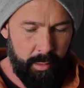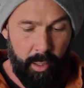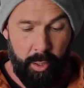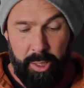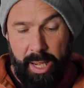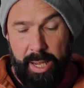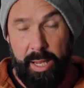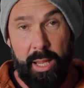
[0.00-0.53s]

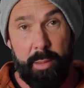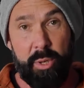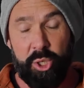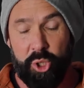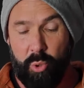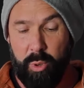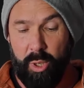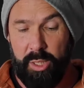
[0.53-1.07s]
Okay,
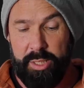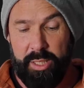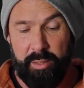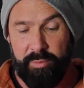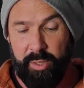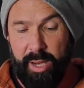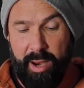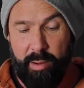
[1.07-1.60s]
image quality of
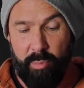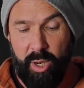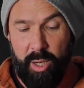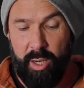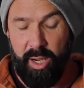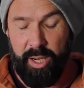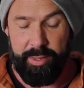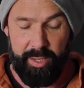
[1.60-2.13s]
the
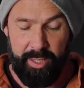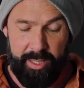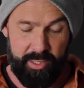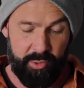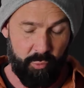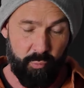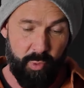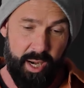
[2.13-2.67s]
camera I think is
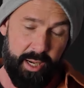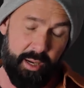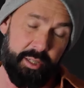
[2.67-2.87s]
great.